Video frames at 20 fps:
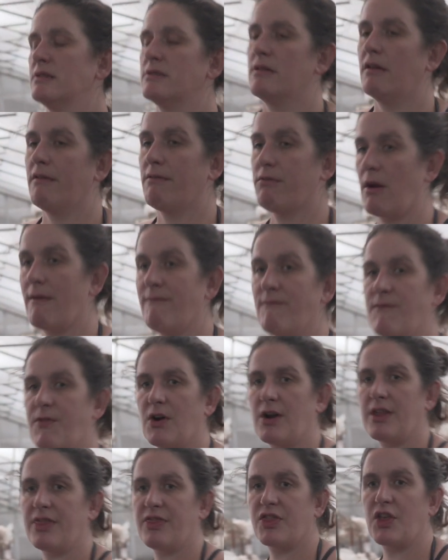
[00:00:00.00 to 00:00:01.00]
We have room
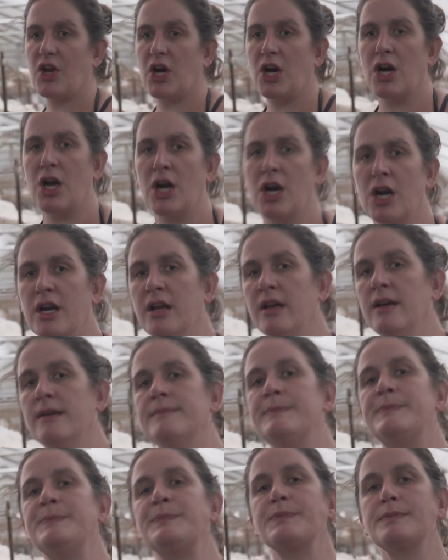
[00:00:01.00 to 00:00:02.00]
for a third.
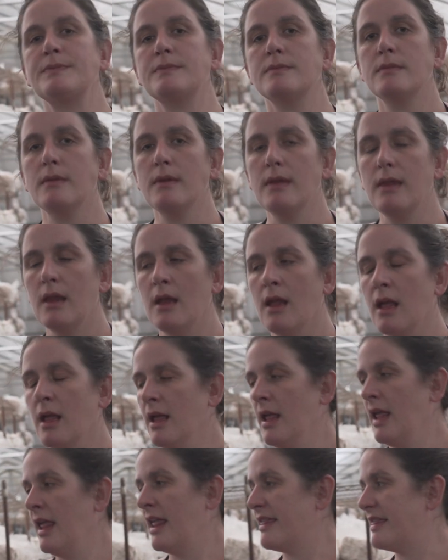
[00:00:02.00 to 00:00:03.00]

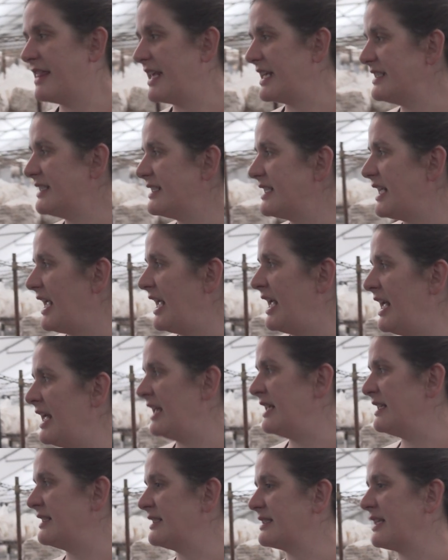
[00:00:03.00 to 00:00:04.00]
This
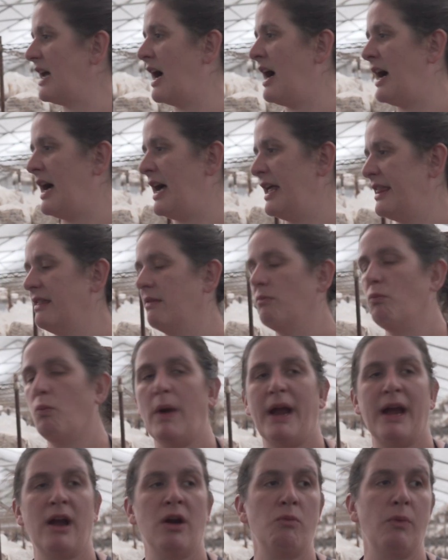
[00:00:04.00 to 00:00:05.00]
is uh,
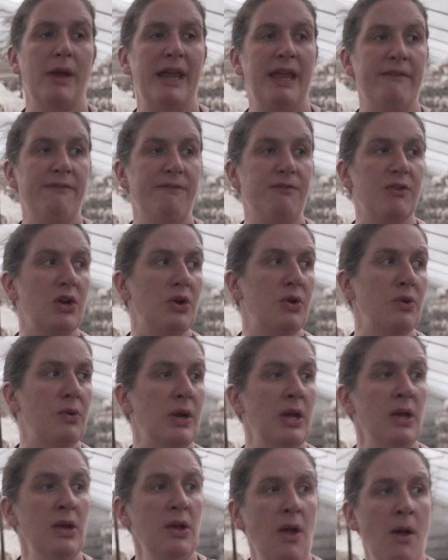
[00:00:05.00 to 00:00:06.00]
where we fruit
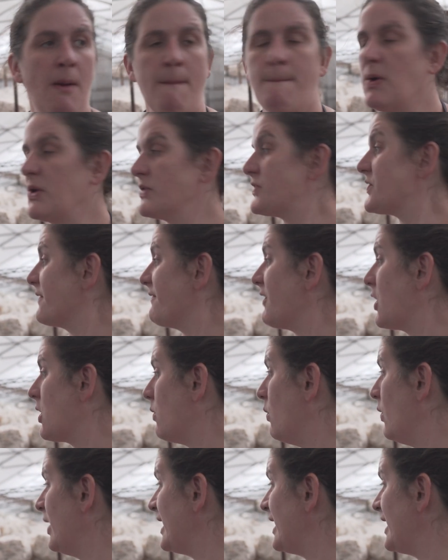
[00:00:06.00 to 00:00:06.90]
most of our